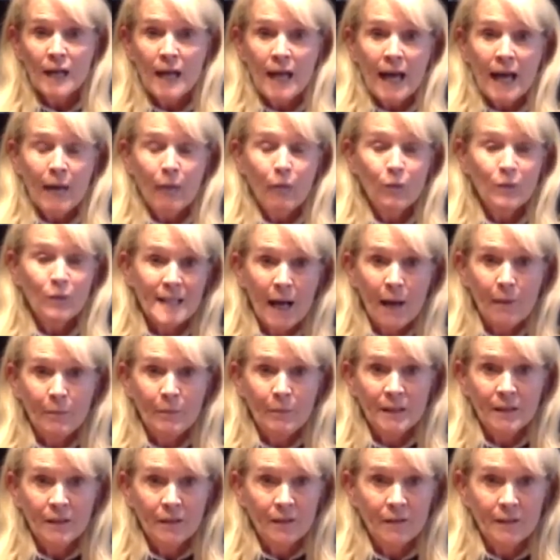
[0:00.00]
and what's
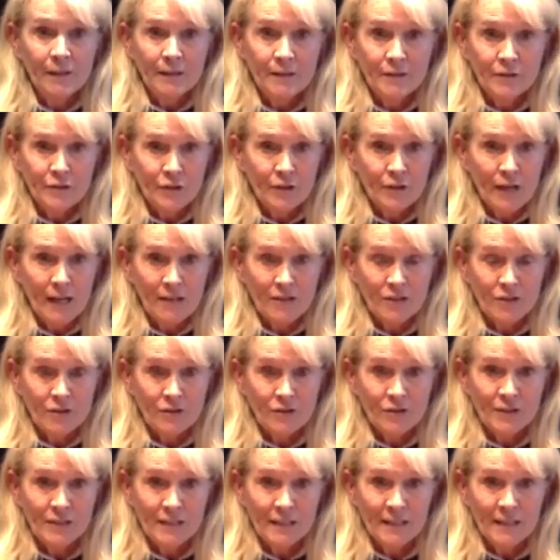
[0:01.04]
happening on the international
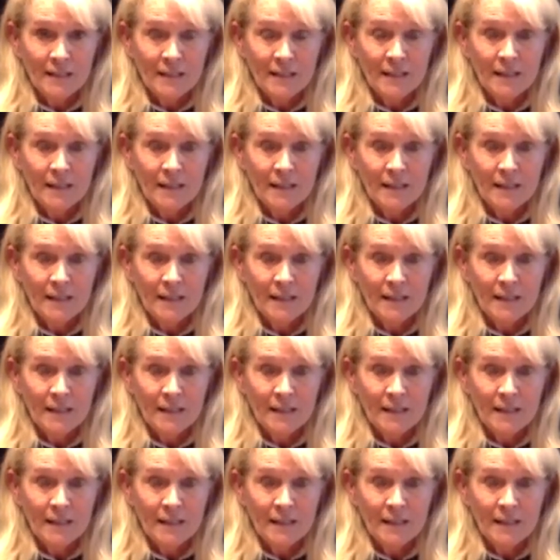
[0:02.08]
scene.